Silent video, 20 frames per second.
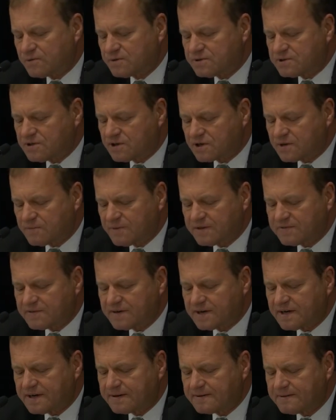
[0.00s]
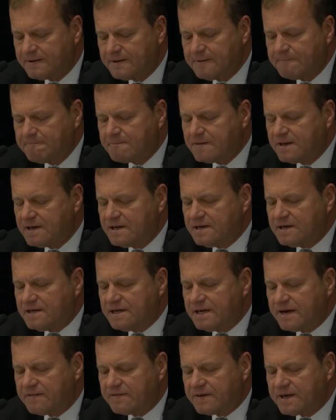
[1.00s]
We'll talk about that.
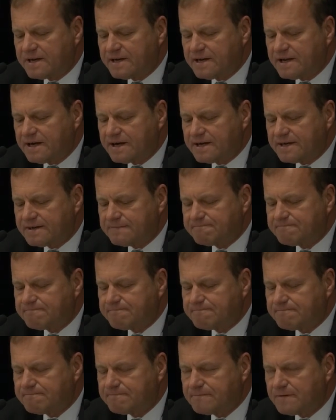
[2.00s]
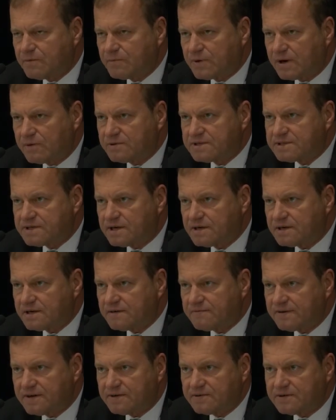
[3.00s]
And then when I retired, I
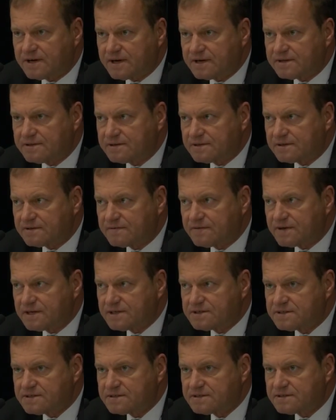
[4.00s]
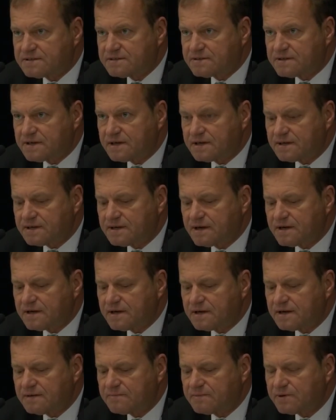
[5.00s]
founded Ideal Innovations, and
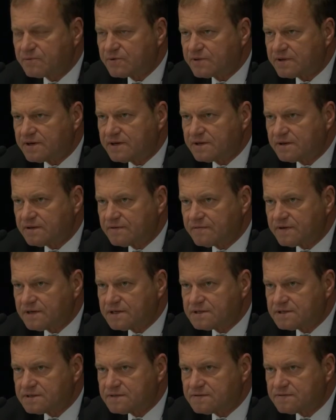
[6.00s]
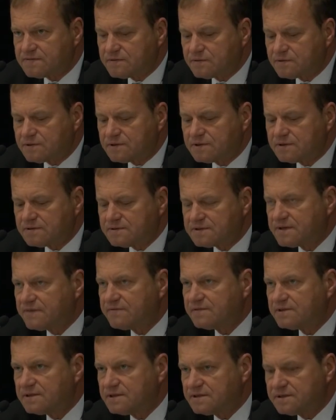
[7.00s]
been with Ideal Innovations for
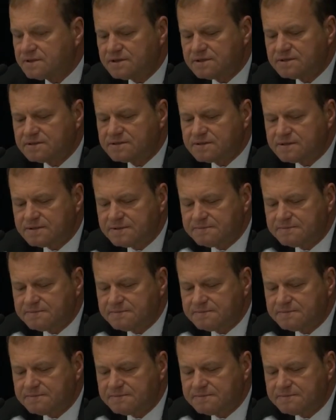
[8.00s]
17 years.